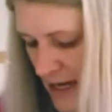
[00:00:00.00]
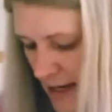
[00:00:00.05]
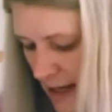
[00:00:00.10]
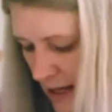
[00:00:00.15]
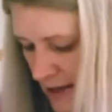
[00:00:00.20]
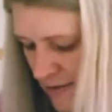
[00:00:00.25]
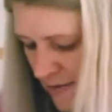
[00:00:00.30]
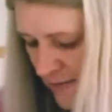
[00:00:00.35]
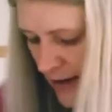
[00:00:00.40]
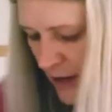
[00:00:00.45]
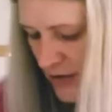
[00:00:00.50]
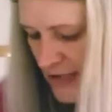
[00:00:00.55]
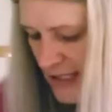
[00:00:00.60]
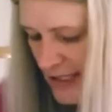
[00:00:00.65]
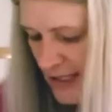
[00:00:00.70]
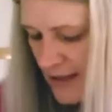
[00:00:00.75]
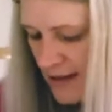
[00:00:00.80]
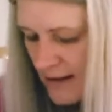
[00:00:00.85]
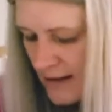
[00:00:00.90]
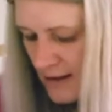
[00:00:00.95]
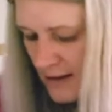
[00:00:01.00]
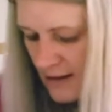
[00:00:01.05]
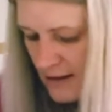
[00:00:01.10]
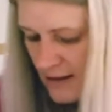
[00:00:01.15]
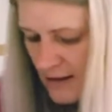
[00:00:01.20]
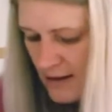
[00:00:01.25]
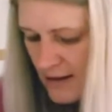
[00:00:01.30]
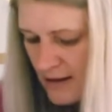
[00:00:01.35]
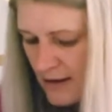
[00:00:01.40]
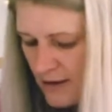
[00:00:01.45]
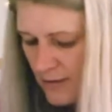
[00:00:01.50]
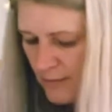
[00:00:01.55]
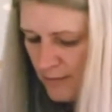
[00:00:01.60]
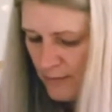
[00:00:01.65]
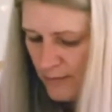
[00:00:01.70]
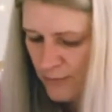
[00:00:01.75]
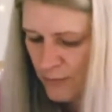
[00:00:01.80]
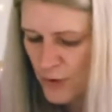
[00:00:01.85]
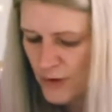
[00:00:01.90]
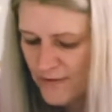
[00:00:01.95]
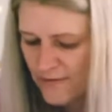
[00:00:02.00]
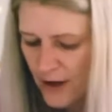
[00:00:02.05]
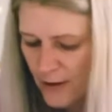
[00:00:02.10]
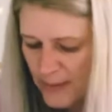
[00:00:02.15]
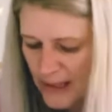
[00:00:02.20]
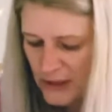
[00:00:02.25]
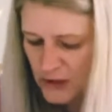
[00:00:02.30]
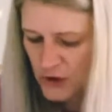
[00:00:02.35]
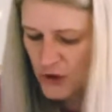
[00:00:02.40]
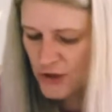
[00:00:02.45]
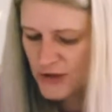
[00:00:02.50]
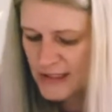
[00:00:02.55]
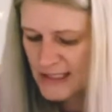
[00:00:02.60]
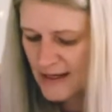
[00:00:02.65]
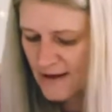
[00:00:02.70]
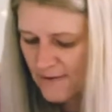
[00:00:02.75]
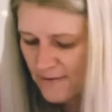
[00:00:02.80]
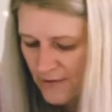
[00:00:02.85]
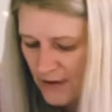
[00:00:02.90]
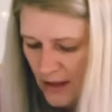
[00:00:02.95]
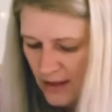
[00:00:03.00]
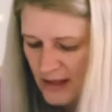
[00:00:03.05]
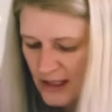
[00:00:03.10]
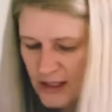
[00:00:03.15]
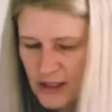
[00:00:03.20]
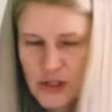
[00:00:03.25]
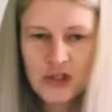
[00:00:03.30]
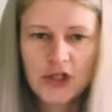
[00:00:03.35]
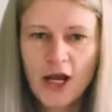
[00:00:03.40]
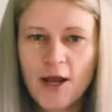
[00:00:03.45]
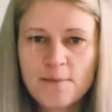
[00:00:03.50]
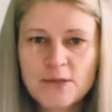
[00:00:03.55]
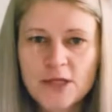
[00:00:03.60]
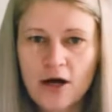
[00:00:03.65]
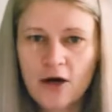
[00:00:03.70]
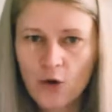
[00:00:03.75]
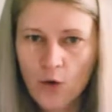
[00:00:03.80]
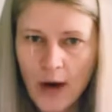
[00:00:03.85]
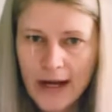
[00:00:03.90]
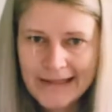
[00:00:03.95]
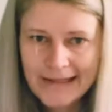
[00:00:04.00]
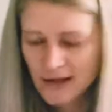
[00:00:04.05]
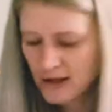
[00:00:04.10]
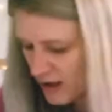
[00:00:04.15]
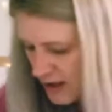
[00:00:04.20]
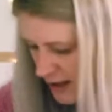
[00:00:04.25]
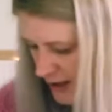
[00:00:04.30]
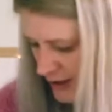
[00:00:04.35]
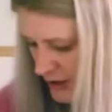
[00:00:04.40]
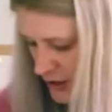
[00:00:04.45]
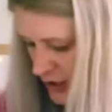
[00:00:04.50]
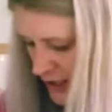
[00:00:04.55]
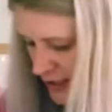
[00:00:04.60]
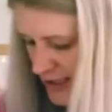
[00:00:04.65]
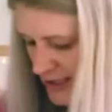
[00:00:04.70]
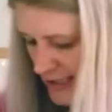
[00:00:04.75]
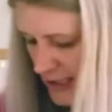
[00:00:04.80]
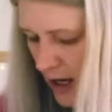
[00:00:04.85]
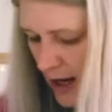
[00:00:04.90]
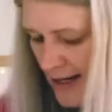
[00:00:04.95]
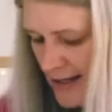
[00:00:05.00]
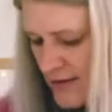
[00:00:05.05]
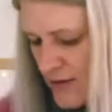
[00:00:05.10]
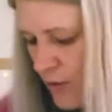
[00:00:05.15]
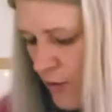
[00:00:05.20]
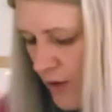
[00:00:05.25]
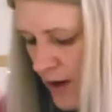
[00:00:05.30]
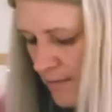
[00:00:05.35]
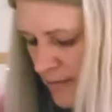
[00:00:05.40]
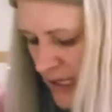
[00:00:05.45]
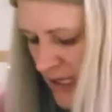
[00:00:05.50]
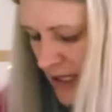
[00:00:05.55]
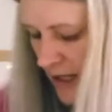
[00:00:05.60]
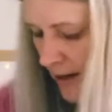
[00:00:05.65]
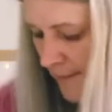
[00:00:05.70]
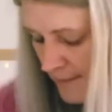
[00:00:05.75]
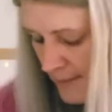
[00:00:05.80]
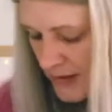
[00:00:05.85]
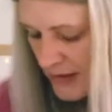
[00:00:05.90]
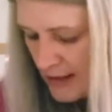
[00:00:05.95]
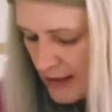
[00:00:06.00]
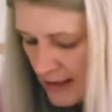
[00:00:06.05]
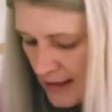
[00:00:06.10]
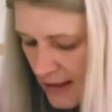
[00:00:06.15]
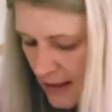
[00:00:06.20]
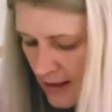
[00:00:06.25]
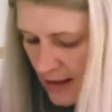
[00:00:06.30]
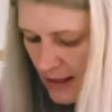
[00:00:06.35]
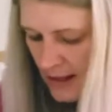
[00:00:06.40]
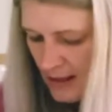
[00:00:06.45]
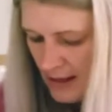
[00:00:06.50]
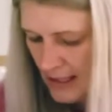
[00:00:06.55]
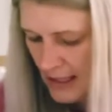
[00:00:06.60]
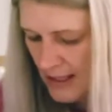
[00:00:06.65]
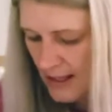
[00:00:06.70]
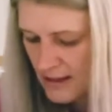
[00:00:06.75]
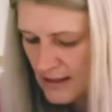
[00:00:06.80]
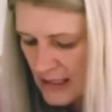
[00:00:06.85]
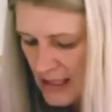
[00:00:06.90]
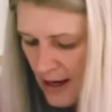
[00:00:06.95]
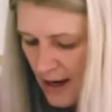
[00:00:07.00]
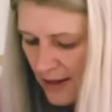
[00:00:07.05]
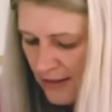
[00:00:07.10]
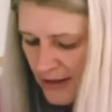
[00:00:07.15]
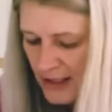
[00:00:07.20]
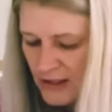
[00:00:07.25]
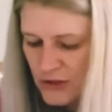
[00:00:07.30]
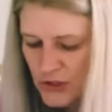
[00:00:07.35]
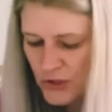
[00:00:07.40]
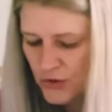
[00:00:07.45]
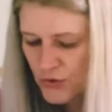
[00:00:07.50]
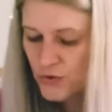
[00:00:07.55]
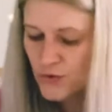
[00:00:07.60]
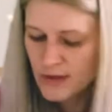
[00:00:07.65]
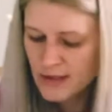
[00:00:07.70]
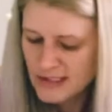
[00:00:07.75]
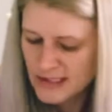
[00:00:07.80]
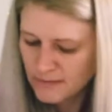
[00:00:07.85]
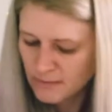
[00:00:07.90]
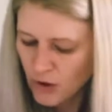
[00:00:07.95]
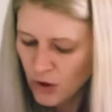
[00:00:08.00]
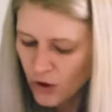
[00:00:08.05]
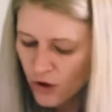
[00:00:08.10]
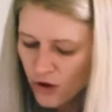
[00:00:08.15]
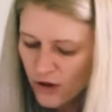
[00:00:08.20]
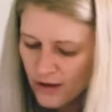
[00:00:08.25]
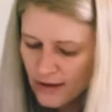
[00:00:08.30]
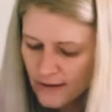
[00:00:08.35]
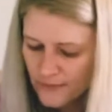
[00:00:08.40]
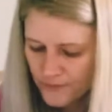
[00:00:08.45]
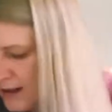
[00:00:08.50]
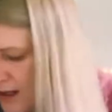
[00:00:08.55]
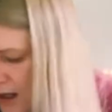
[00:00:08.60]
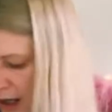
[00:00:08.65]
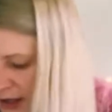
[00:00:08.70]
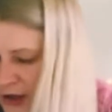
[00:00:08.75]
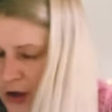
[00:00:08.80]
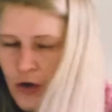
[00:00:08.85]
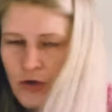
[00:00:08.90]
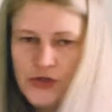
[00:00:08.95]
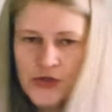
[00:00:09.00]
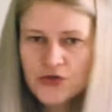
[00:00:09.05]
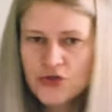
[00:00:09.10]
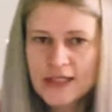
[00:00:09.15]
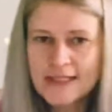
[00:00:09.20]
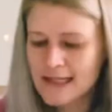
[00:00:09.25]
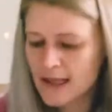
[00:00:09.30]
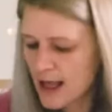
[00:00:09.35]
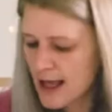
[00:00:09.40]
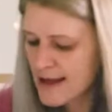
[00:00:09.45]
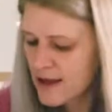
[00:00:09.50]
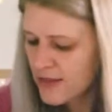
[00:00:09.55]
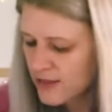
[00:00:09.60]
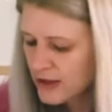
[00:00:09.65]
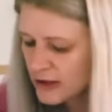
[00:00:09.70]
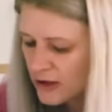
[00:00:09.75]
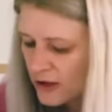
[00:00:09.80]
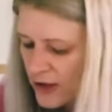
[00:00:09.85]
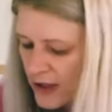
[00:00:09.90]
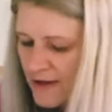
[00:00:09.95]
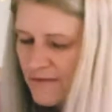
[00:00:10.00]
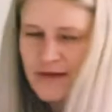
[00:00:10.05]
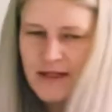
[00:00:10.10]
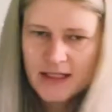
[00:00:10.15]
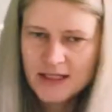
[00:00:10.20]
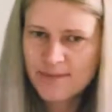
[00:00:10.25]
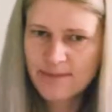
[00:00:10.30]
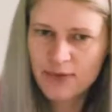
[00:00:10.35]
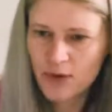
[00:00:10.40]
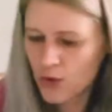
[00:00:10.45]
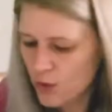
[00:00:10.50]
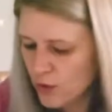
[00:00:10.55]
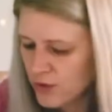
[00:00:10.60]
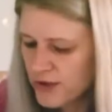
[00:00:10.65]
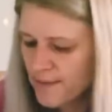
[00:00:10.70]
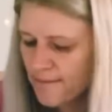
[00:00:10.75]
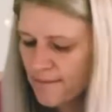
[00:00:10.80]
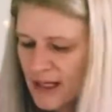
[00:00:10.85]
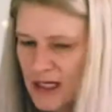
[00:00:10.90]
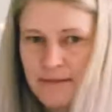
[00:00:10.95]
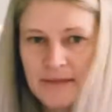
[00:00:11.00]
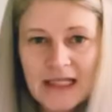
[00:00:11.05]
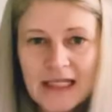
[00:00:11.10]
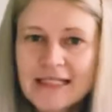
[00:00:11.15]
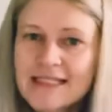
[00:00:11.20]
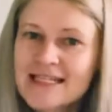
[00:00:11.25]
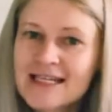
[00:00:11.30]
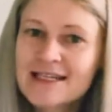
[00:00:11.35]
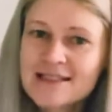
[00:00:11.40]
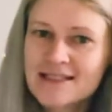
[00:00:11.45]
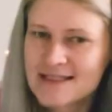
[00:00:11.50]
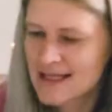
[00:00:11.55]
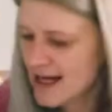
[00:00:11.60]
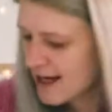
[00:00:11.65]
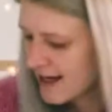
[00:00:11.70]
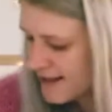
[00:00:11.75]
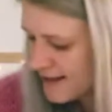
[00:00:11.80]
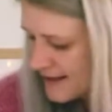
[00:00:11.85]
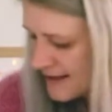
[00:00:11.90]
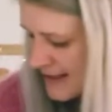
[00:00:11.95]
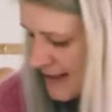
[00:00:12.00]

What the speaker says: and felting pre-felt pictures if the shapes are quite large in size or medium and nothing too small. I also just like the look of these bold minimalistic designs.